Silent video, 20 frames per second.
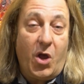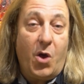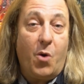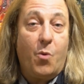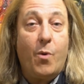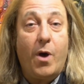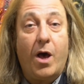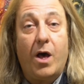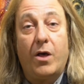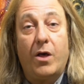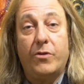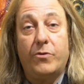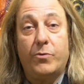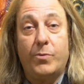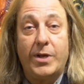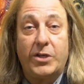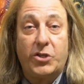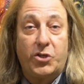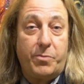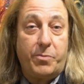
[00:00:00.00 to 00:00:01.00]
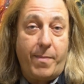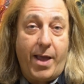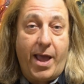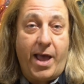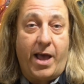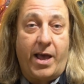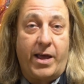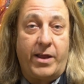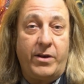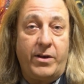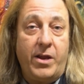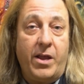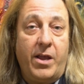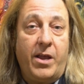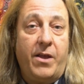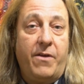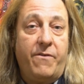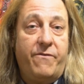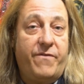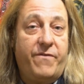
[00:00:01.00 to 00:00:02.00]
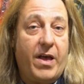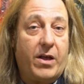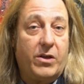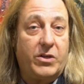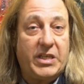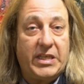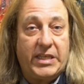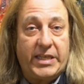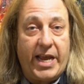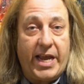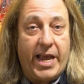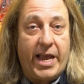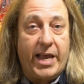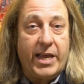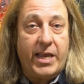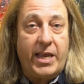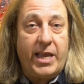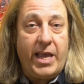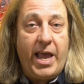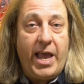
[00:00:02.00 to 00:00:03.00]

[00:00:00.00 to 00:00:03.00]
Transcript: Well, the rich man fell sick